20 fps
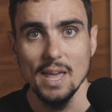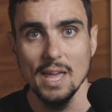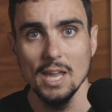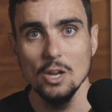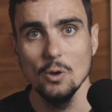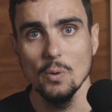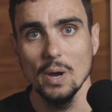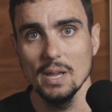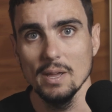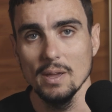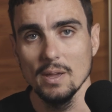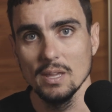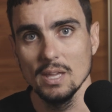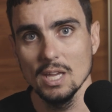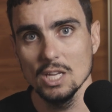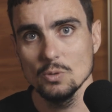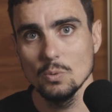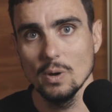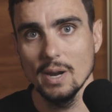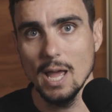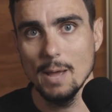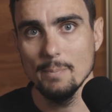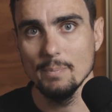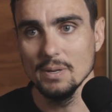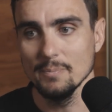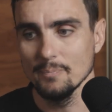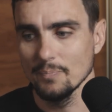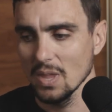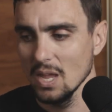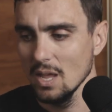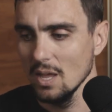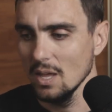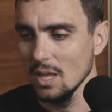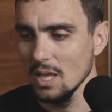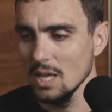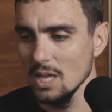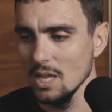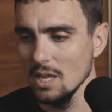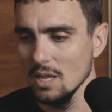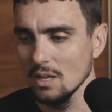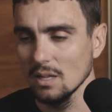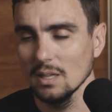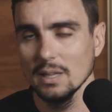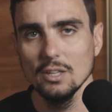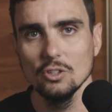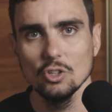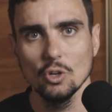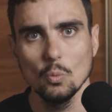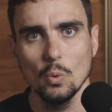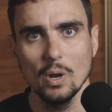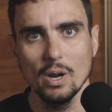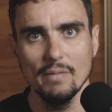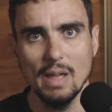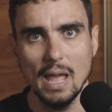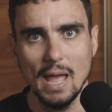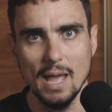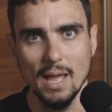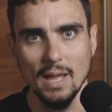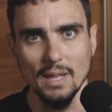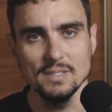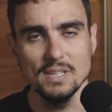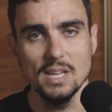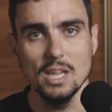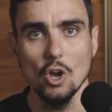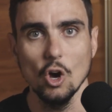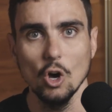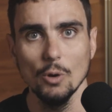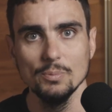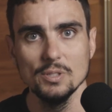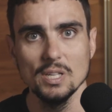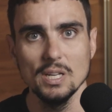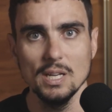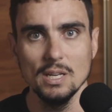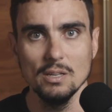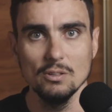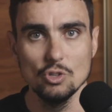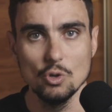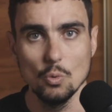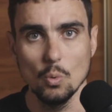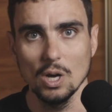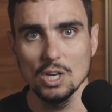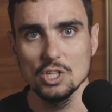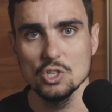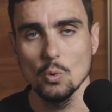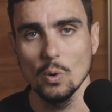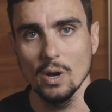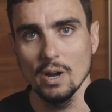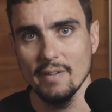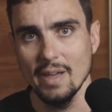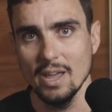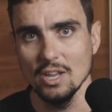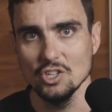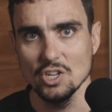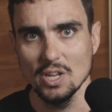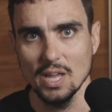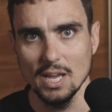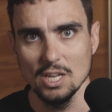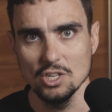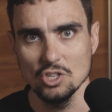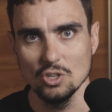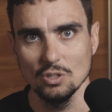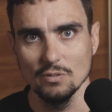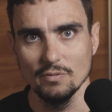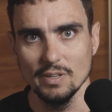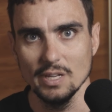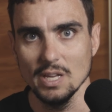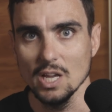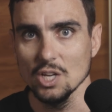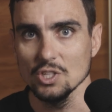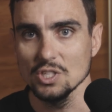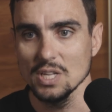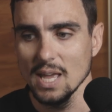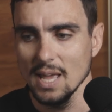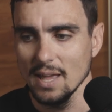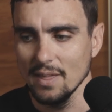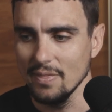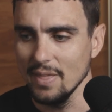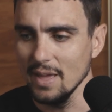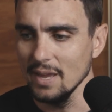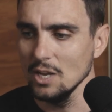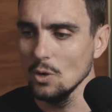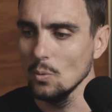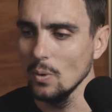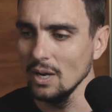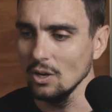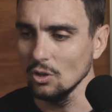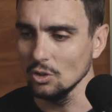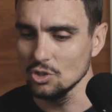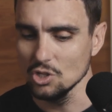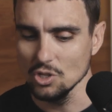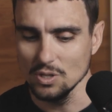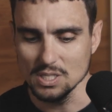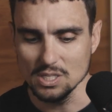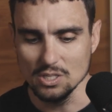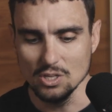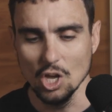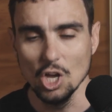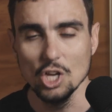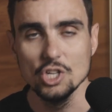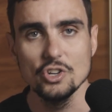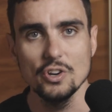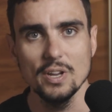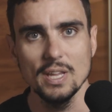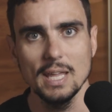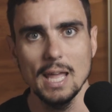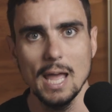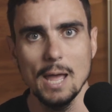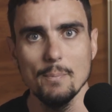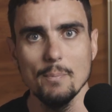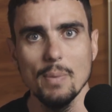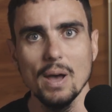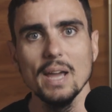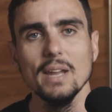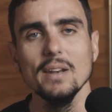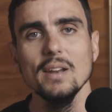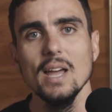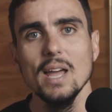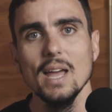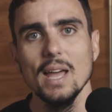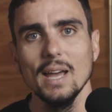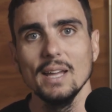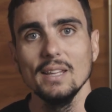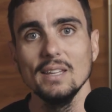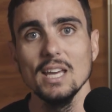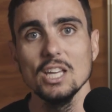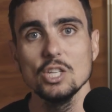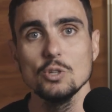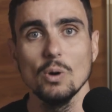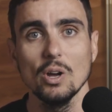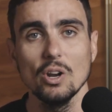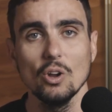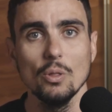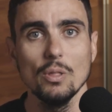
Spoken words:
Anyway, guess what happened? He clicked on one of our ads. He opted in to watch one of our educational videos. Then he went onto this nurturing campaign. And guess what?